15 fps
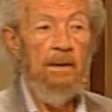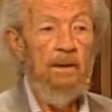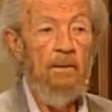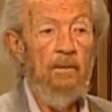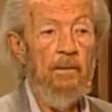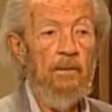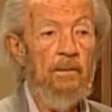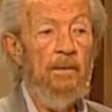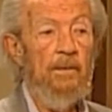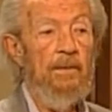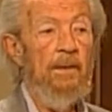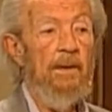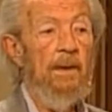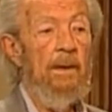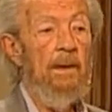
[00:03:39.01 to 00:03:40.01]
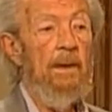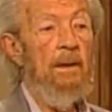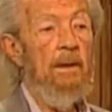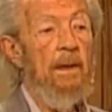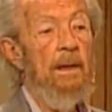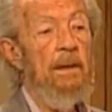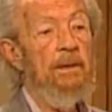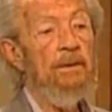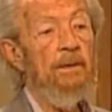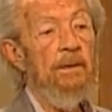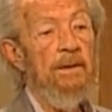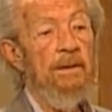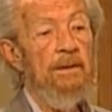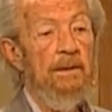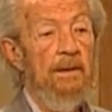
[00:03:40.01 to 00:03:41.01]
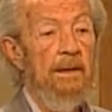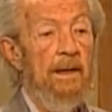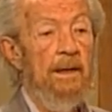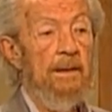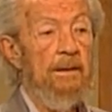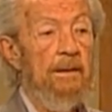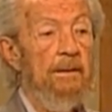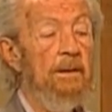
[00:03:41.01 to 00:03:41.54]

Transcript: whether a thing is or is not.